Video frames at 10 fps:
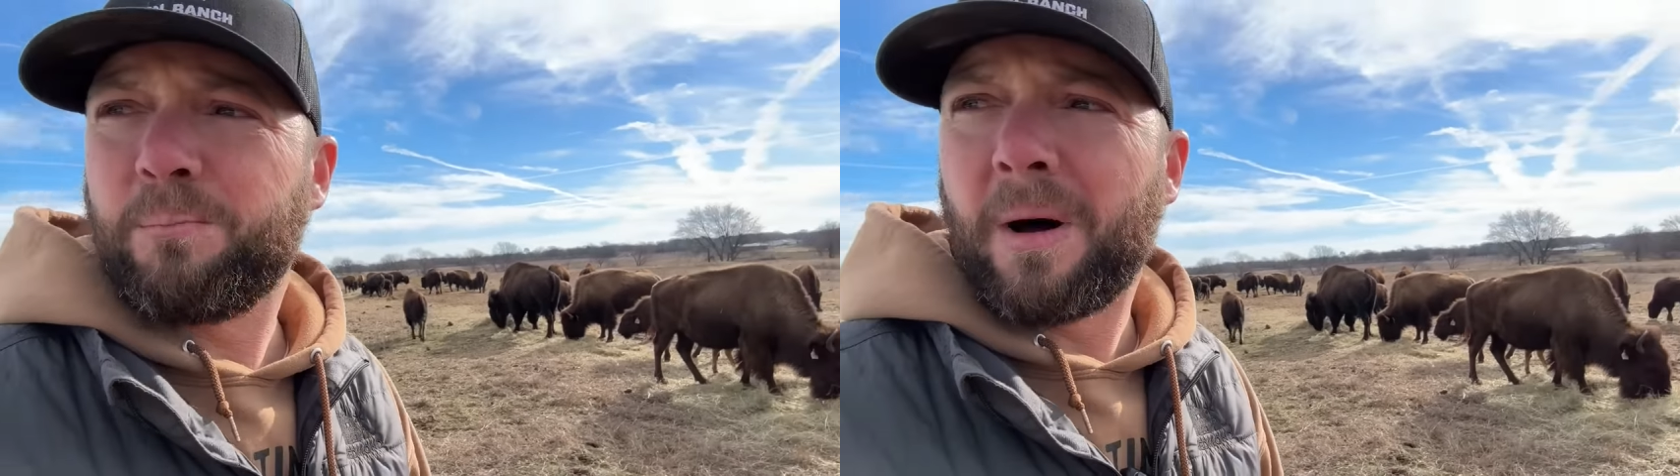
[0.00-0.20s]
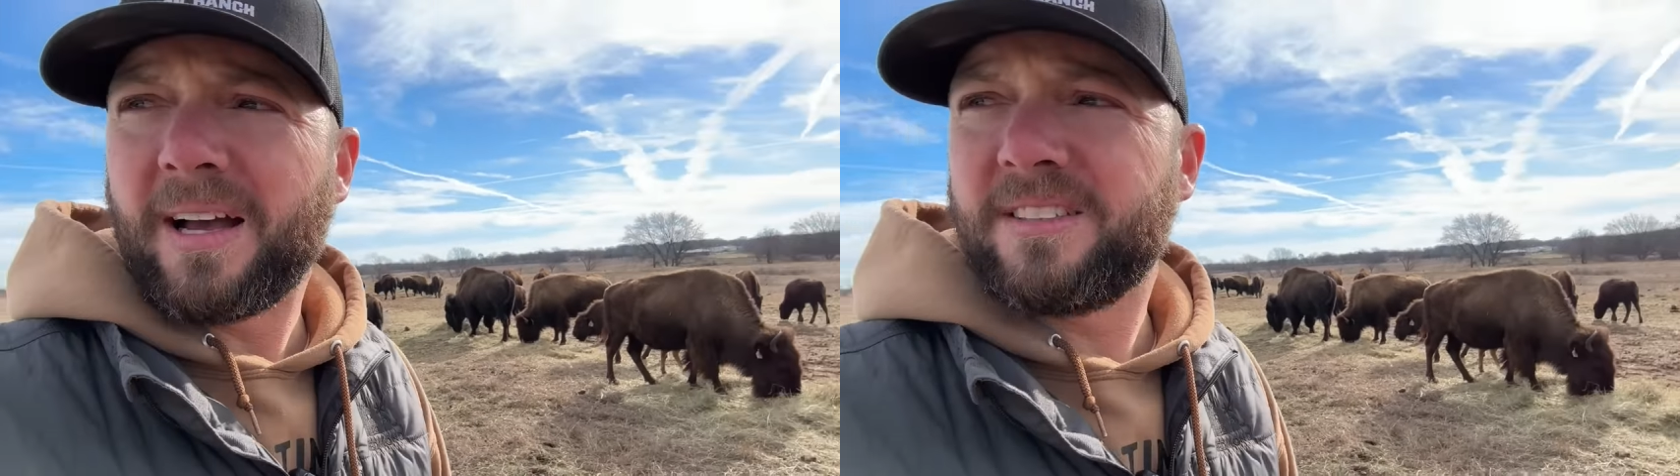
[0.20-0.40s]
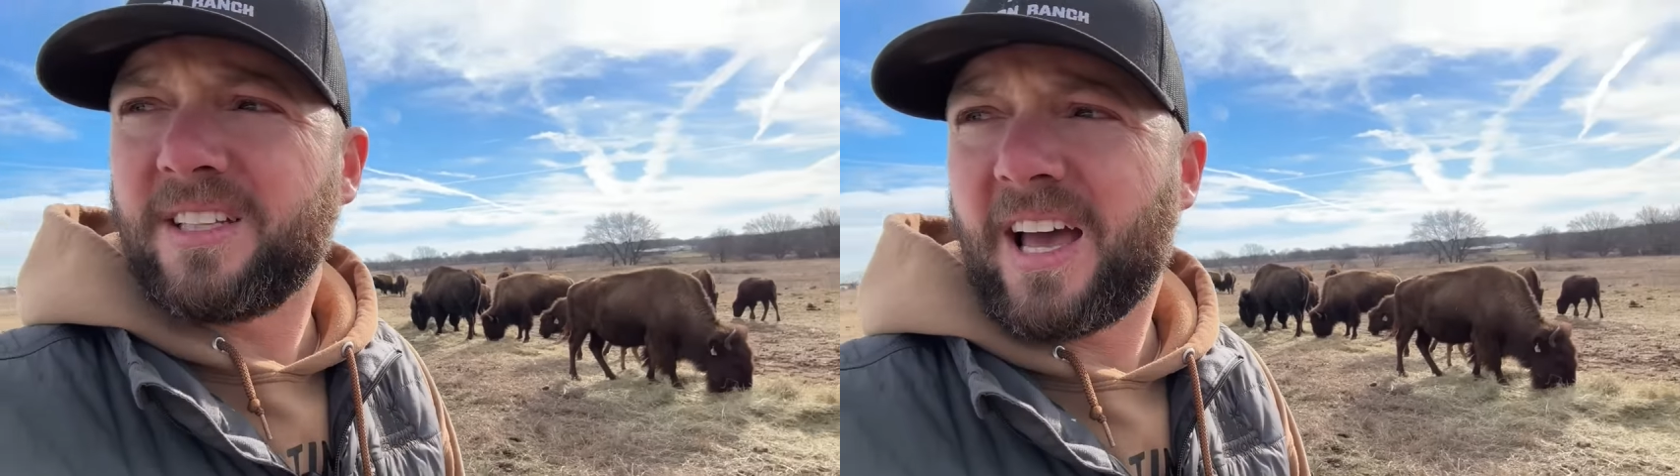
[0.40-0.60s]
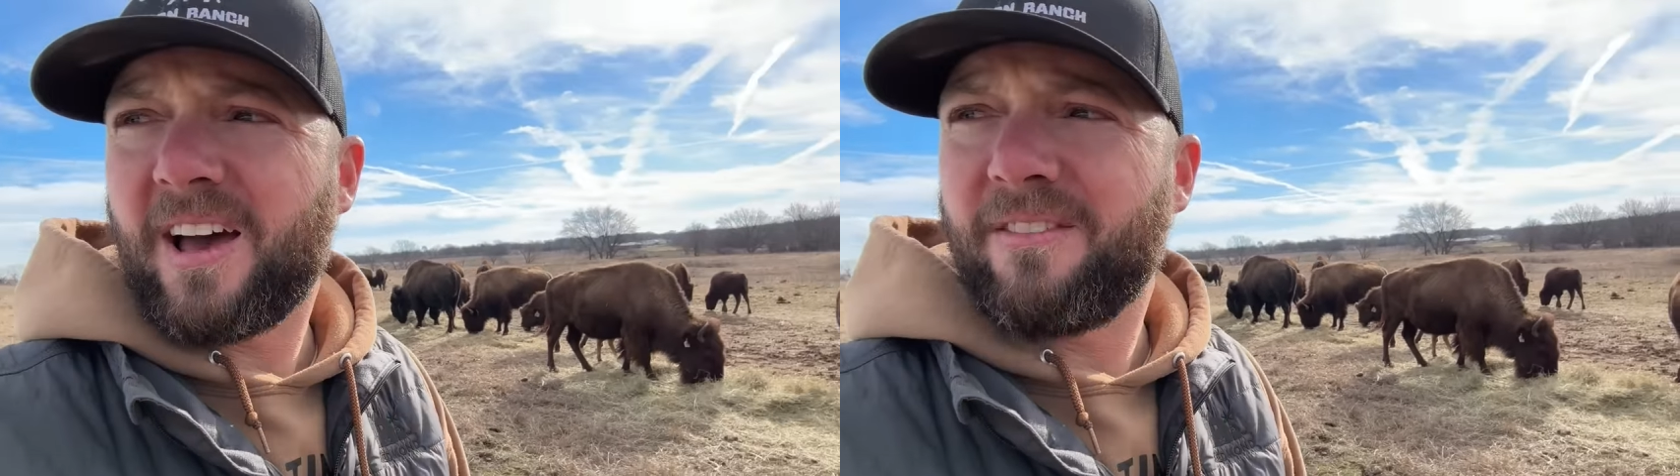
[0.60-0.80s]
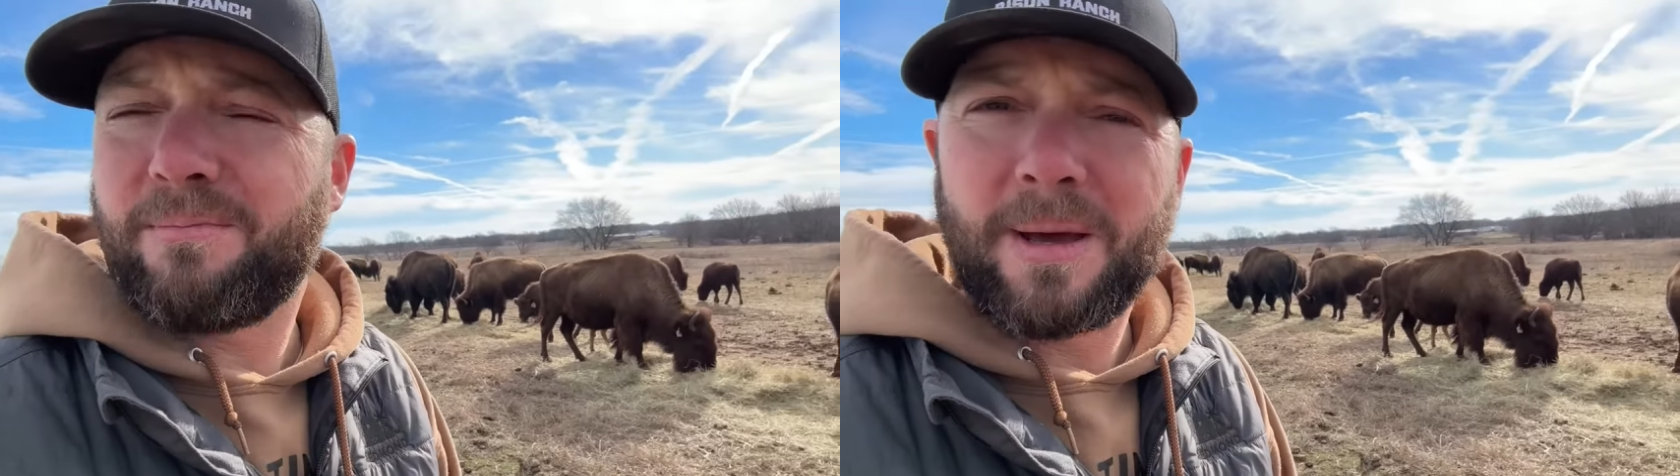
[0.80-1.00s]
bison
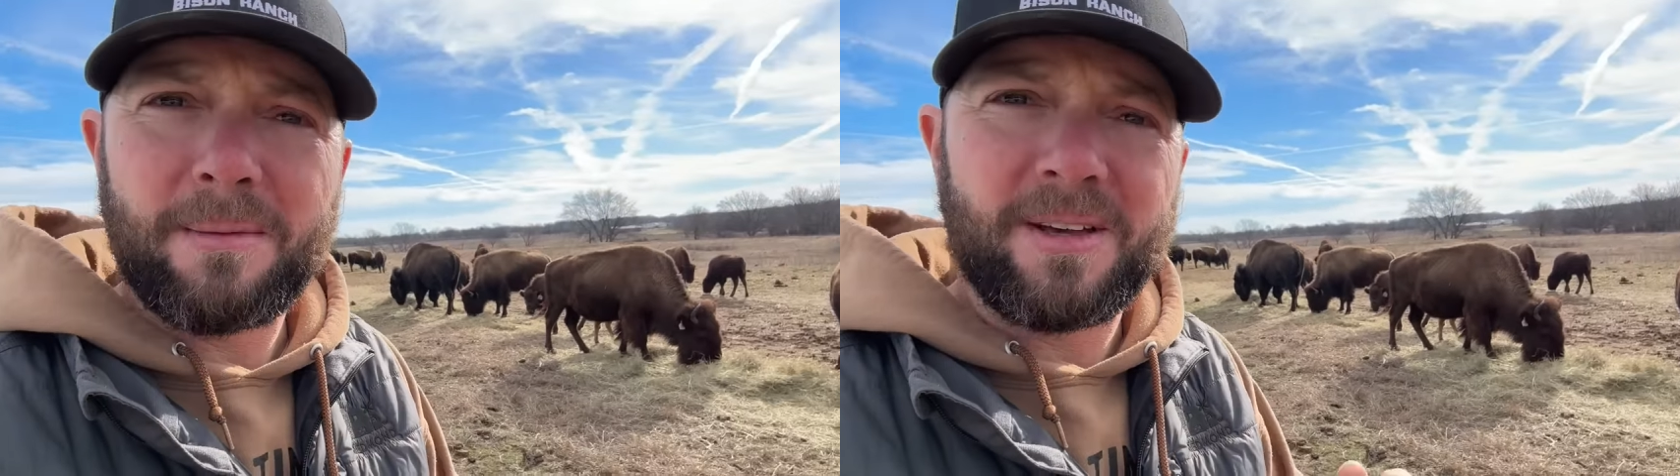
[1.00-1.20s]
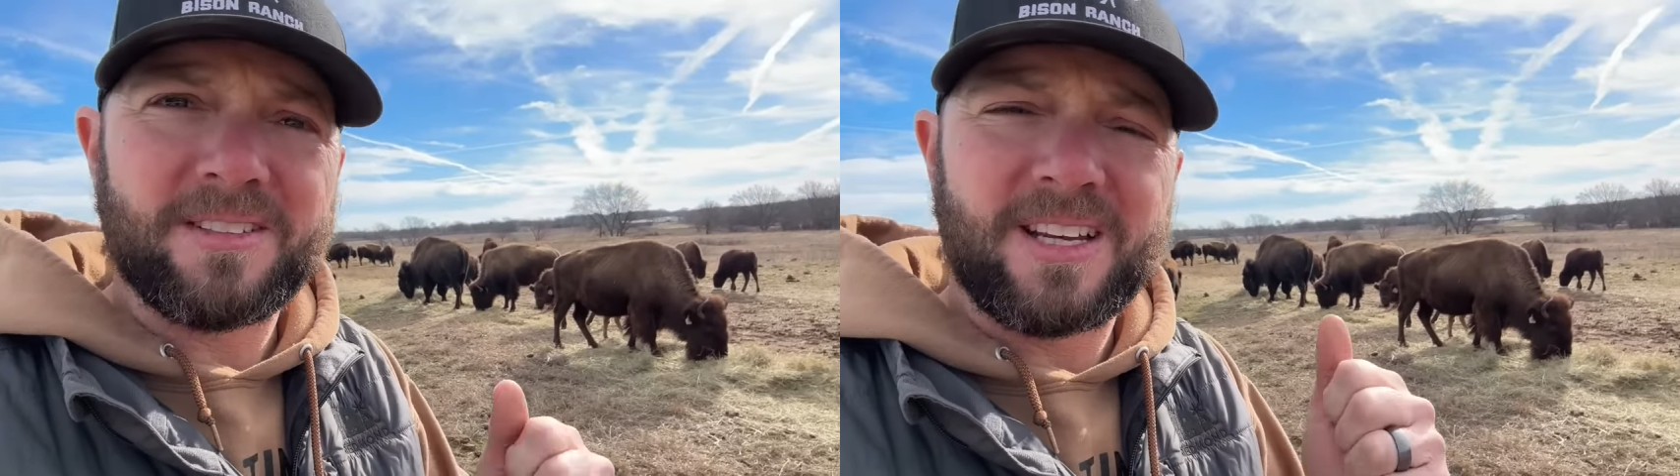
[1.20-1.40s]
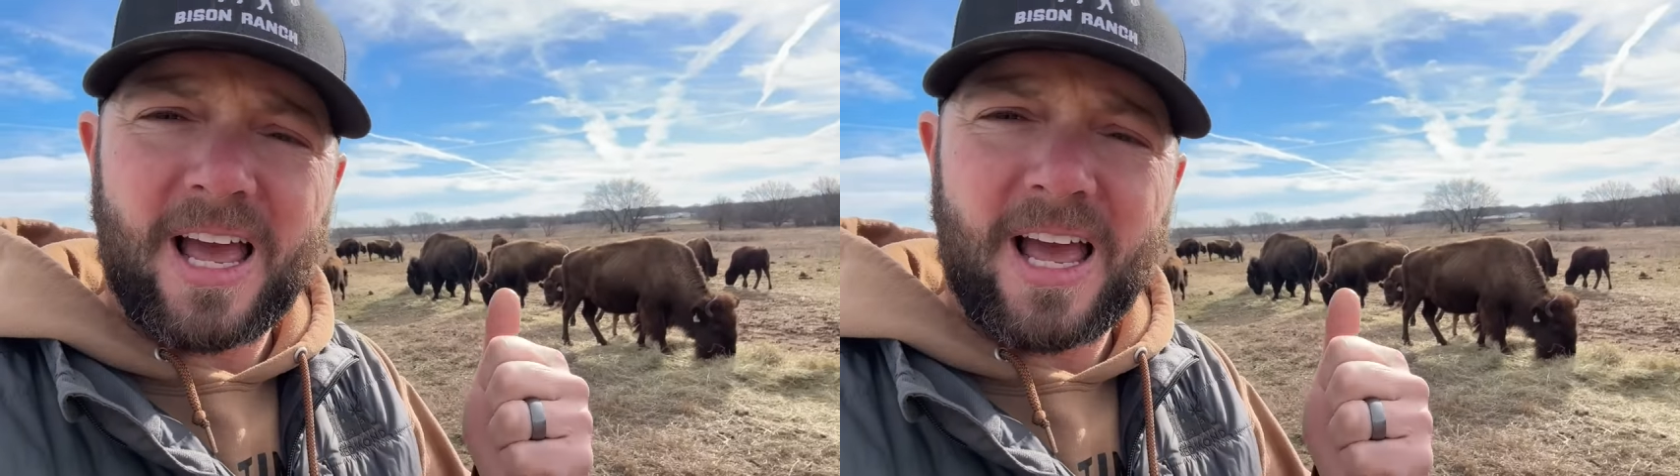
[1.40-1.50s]
have babies in